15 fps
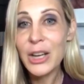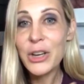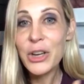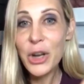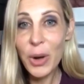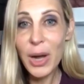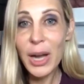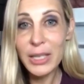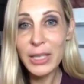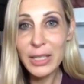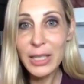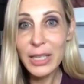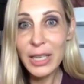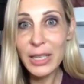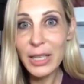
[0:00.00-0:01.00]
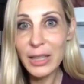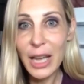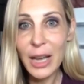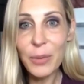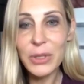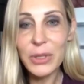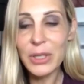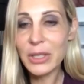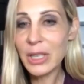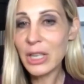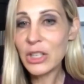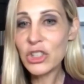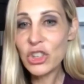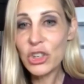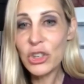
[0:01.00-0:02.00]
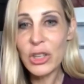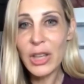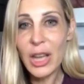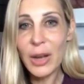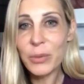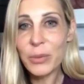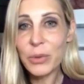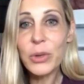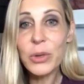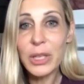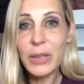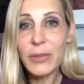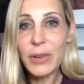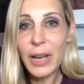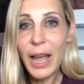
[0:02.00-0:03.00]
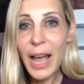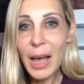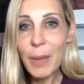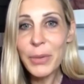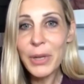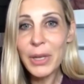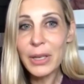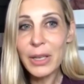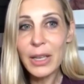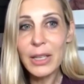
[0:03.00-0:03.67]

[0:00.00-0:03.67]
no idea that that was a danger, that could even happen.